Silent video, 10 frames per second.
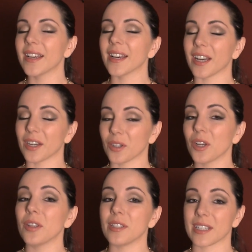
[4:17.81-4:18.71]

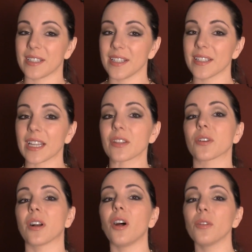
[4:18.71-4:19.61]
It's because these things
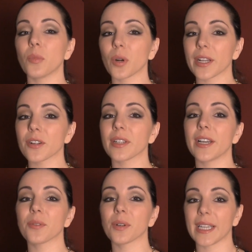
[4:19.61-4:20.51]
are all more
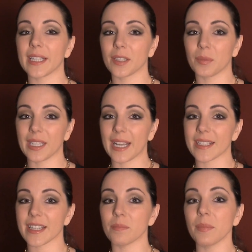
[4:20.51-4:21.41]
interrelated than we like
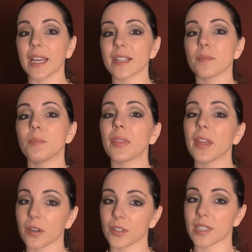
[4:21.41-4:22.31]
to admit, but they
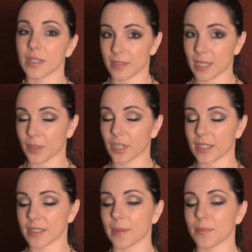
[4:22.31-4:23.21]
are just separate
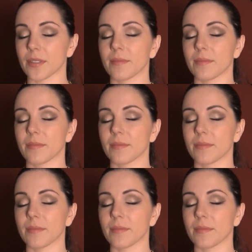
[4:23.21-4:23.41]
concepts.